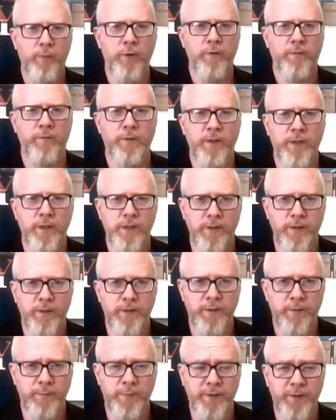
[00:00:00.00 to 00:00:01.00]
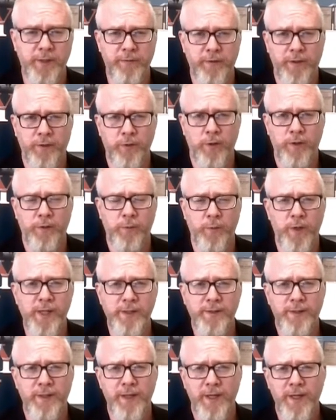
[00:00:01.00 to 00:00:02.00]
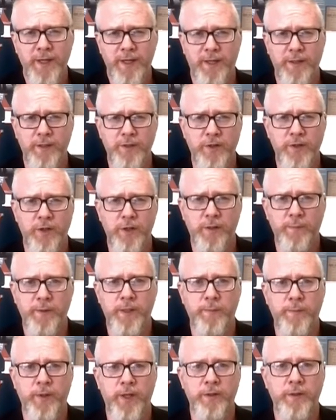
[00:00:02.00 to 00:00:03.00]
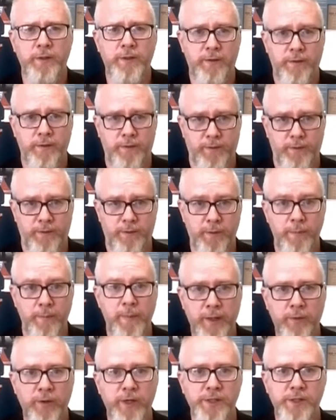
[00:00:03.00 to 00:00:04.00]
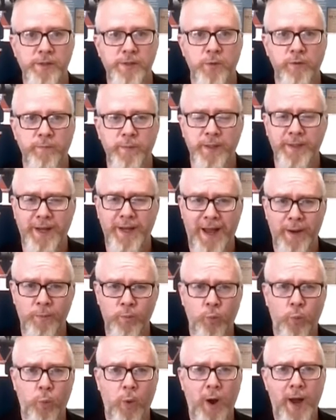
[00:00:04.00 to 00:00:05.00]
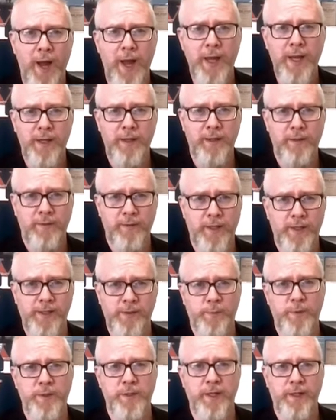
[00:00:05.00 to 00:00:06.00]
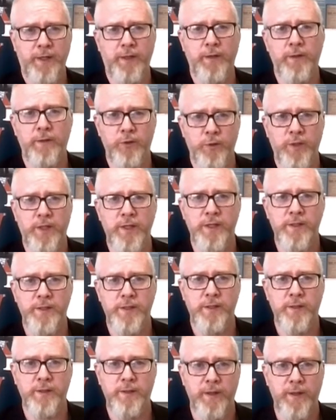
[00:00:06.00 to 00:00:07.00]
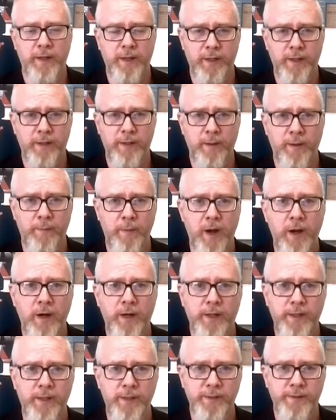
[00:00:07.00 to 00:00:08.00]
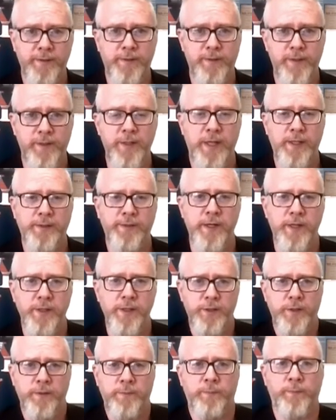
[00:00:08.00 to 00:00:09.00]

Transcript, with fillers: moving to the pacific northwest can you talk a bit about the migration movement and why this particular location in, in america is the destination